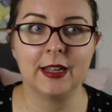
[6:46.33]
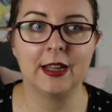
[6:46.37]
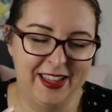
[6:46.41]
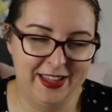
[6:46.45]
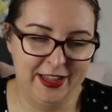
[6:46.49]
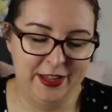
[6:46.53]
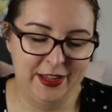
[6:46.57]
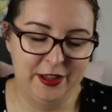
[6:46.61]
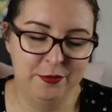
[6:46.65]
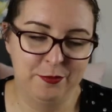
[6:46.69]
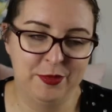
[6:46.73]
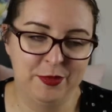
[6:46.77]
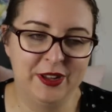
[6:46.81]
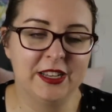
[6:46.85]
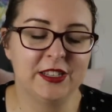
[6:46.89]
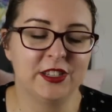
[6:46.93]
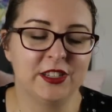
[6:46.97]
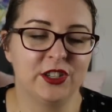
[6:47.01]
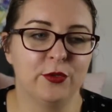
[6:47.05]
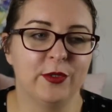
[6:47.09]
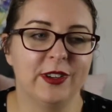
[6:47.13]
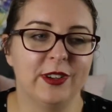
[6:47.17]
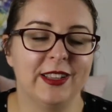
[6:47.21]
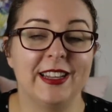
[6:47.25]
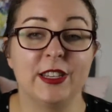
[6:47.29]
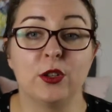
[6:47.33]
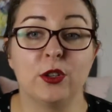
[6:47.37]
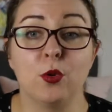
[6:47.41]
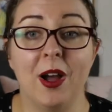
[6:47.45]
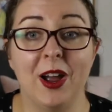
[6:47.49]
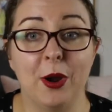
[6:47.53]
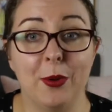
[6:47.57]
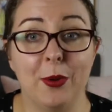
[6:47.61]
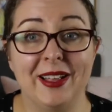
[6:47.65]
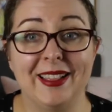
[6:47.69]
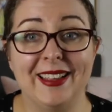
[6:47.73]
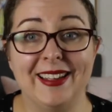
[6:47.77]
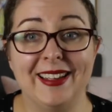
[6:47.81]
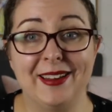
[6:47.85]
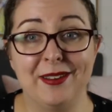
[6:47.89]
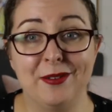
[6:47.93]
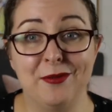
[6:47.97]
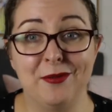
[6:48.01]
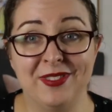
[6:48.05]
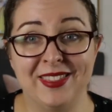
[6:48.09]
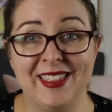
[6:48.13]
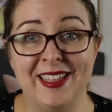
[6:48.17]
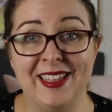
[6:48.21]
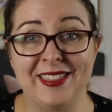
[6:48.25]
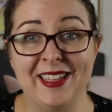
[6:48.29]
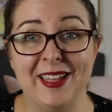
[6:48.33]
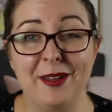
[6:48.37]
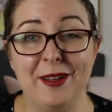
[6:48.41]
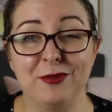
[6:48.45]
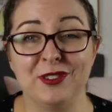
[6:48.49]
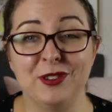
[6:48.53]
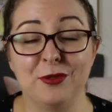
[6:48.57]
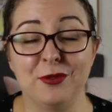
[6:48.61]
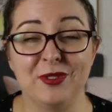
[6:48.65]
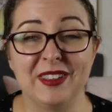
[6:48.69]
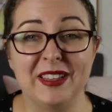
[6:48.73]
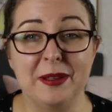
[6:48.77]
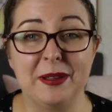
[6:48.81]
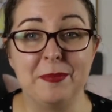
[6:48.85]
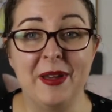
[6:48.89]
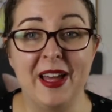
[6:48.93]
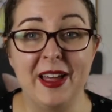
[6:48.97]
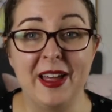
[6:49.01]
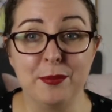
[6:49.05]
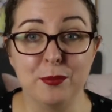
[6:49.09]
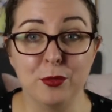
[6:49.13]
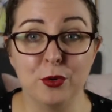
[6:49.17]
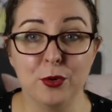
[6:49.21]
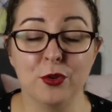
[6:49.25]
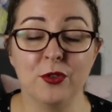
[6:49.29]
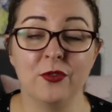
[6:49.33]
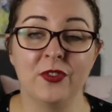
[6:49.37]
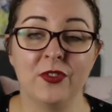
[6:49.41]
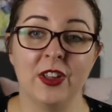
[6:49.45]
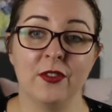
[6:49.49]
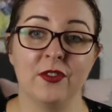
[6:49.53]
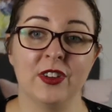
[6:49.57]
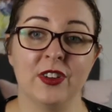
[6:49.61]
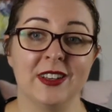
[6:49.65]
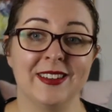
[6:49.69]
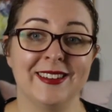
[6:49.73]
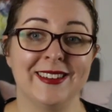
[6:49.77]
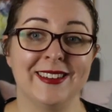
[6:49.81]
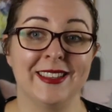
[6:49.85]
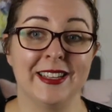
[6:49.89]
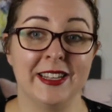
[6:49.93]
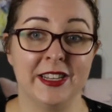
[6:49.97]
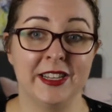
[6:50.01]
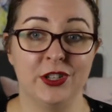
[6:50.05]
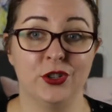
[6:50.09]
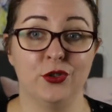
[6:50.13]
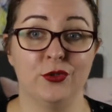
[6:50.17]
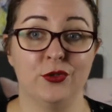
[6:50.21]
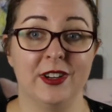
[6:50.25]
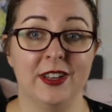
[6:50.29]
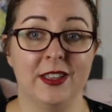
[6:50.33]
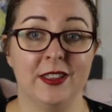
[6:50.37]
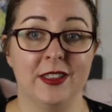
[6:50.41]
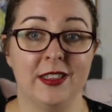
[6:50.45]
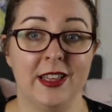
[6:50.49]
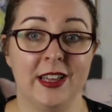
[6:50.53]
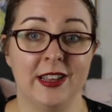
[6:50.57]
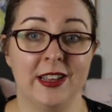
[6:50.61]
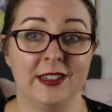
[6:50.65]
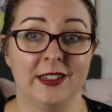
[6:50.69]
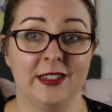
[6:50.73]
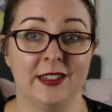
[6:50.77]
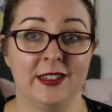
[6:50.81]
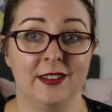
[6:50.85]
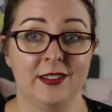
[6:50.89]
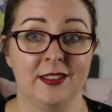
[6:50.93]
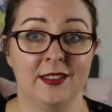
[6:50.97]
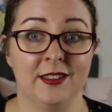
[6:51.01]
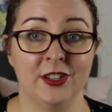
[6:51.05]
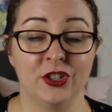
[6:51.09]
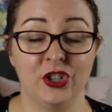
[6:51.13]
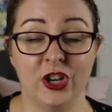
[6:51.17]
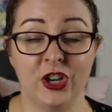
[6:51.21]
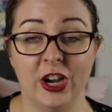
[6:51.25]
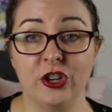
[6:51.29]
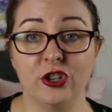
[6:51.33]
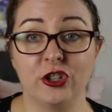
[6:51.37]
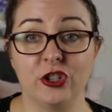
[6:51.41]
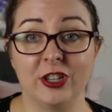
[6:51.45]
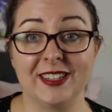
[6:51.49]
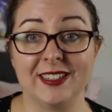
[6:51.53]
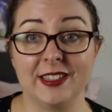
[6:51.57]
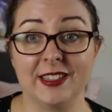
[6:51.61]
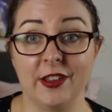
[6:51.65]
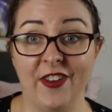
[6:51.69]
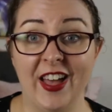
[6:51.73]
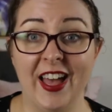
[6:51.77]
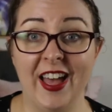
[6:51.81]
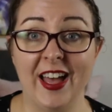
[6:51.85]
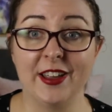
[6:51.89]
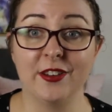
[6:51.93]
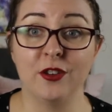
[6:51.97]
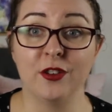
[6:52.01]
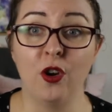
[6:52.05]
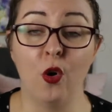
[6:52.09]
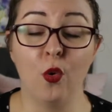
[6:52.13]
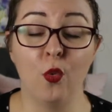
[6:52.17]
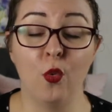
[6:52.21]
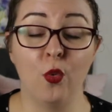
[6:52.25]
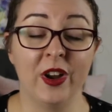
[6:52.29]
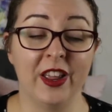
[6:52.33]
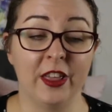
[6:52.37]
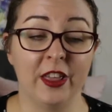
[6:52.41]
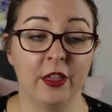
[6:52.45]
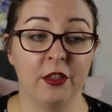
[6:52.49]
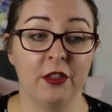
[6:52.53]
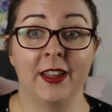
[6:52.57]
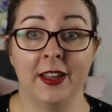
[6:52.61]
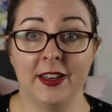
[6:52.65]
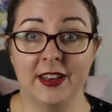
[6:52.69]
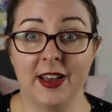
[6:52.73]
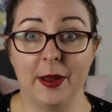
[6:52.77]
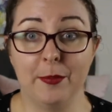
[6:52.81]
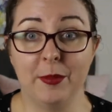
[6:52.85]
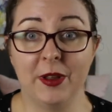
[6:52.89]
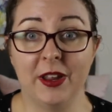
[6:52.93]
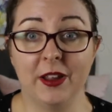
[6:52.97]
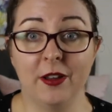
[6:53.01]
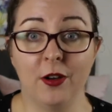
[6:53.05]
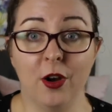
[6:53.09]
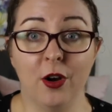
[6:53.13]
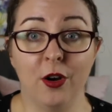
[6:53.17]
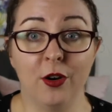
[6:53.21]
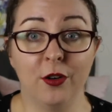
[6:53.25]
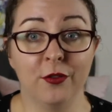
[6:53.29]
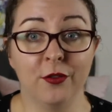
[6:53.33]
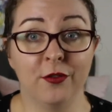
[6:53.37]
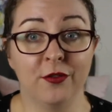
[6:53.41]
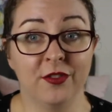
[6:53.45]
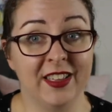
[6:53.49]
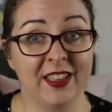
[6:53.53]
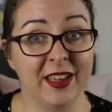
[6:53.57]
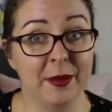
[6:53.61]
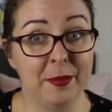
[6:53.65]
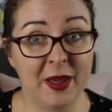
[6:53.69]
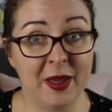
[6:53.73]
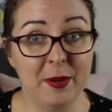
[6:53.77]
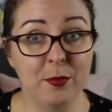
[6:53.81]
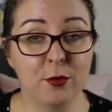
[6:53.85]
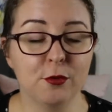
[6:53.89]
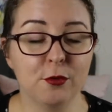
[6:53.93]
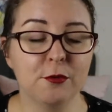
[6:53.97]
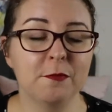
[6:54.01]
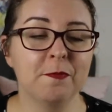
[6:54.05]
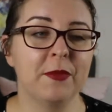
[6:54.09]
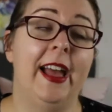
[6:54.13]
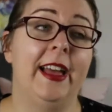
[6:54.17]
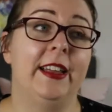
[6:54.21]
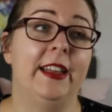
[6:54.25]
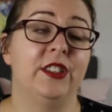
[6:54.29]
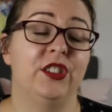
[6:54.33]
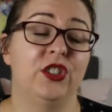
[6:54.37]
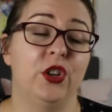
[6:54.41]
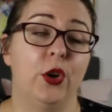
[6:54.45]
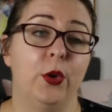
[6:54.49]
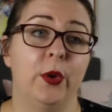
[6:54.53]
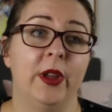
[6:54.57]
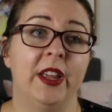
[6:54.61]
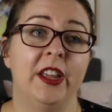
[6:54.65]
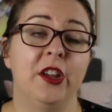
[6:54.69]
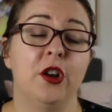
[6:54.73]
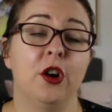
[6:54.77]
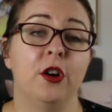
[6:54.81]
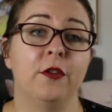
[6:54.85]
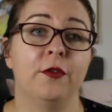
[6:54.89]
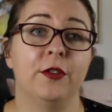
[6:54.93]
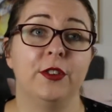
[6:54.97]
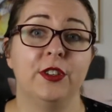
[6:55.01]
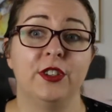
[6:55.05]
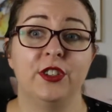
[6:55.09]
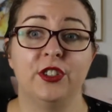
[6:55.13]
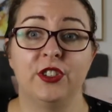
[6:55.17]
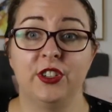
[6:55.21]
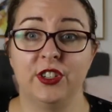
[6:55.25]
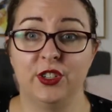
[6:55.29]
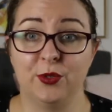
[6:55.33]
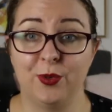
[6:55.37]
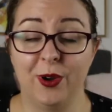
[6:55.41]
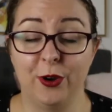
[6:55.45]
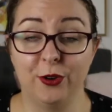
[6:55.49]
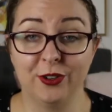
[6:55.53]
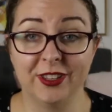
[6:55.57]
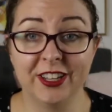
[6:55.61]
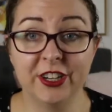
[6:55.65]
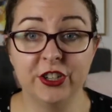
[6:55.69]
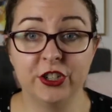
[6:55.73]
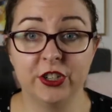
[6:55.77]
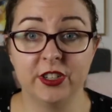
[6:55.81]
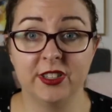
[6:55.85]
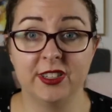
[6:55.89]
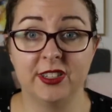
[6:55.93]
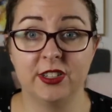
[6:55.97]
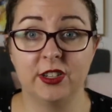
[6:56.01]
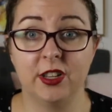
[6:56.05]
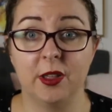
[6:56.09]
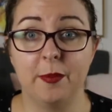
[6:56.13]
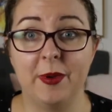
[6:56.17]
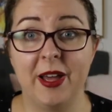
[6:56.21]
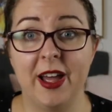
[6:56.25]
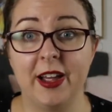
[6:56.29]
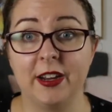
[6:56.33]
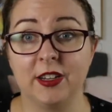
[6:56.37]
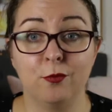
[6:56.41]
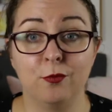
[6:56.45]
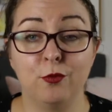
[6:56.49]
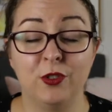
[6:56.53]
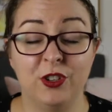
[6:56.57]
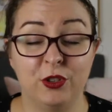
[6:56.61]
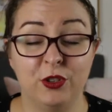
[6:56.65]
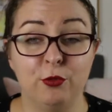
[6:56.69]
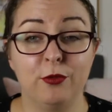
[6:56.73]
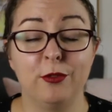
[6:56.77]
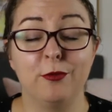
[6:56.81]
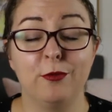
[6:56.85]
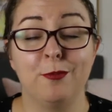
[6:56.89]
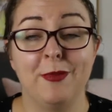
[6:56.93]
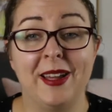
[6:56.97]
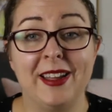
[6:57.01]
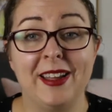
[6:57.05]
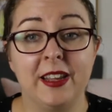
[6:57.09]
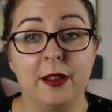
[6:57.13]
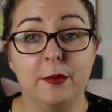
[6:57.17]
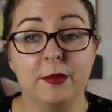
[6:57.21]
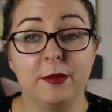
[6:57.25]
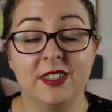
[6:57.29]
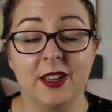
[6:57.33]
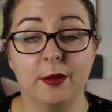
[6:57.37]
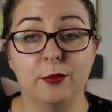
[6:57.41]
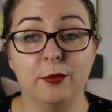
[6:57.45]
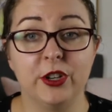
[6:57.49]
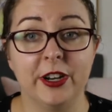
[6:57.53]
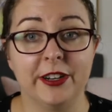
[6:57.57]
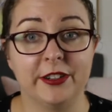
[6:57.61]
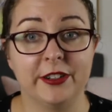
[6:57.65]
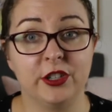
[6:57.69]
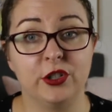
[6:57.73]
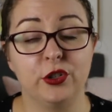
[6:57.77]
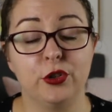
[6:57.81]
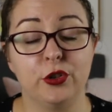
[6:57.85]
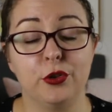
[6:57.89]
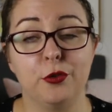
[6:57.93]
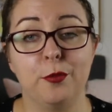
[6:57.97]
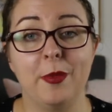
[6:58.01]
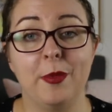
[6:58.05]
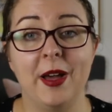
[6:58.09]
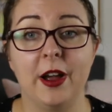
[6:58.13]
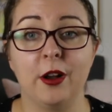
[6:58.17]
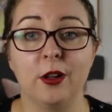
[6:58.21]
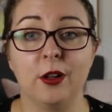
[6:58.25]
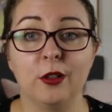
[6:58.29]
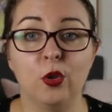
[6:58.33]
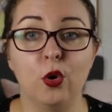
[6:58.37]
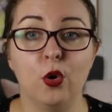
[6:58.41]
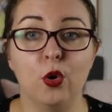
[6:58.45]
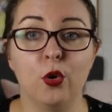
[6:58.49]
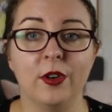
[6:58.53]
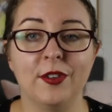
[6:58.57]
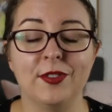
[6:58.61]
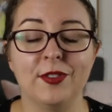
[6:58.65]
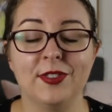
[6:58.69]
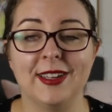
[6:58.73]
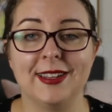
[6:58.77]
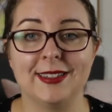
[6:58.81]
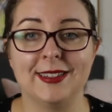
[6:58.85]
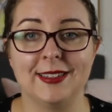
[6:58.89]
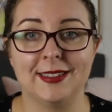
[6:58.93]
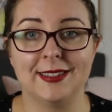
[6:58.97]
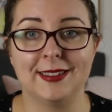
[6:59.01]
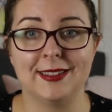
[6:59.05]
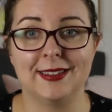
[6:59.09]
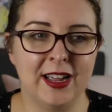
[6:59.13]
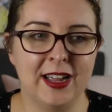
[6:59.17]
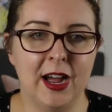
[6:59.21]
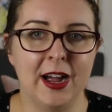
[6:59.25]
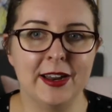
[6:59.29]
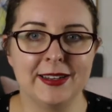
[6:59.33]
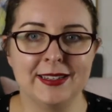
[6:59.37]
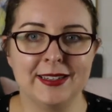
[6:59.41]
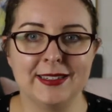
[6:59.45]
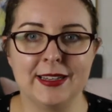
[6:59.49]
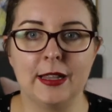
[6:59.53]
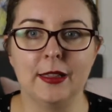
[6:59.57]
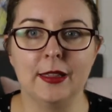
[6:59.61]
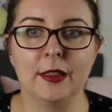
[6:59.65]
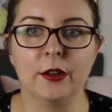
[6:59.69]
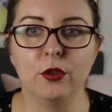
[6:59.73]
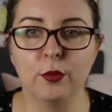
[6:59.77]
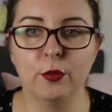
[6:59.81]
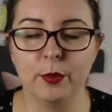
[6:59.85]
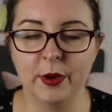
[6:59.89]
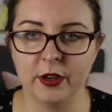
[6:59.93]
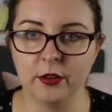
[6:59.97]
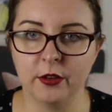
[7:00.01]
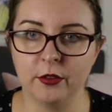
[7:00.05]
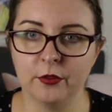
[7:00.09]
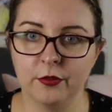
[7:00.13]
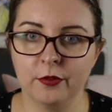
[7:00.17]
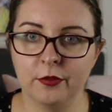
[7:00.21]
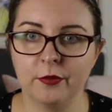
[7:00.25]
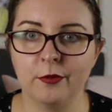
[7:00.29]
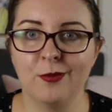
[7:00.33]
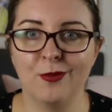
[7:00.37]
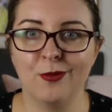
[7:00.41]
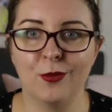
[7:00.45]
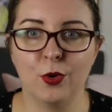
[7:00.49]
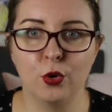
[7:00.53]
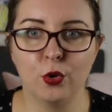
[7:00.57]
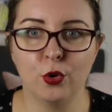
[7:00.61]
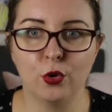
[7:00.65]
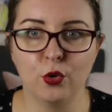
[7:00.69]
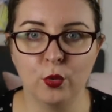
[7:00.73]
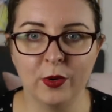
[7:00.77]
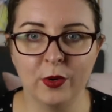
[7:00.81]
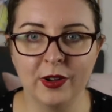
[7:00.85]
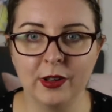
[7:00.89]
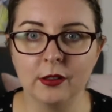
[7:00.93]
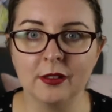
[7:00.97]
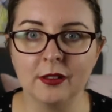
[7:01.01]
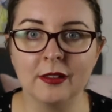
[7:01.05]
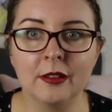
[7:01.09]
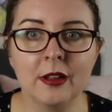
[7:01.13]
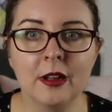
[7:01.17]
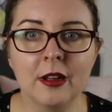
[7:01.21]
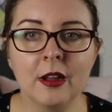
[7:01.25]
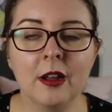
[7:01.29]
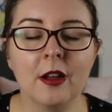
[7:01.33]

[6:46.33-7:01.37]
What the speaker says: He begins to realize quite quickly that that was a really bad move given the history that the changelings have had with kidnapping of their people. And so he offers to swear allegiance to the pack, which would make him subject to pack law and thus garners a little bit of goodwill